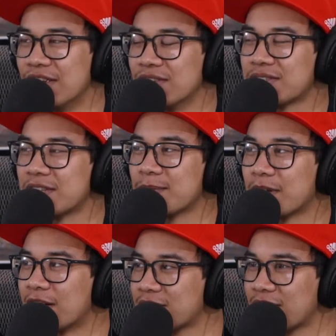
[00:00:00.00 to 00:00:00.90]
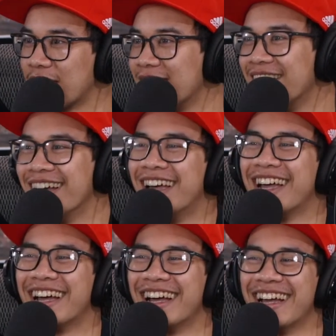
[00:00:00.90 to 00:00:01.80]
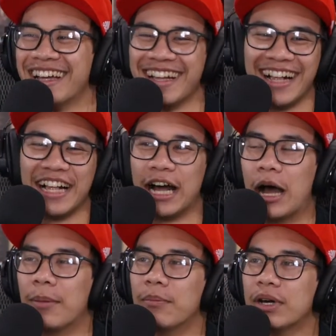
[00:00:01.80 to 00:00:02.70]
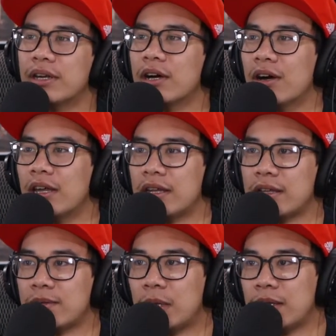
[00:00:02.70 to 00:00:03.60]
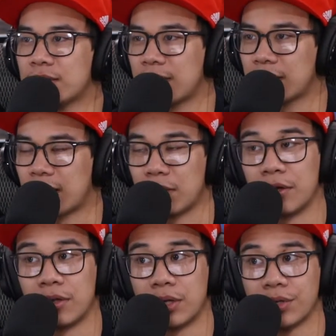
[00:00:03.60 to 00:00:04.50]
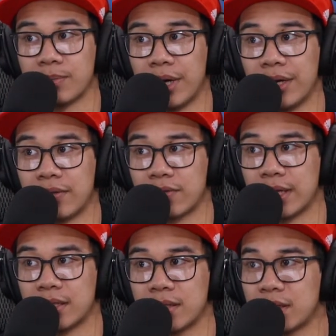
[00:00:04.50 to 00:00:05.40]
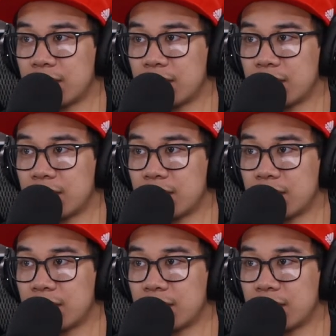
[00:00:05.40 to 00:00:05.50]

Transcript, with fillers: Are you asleep? Oh shit. But no, it is like that. You know, the close bond of friends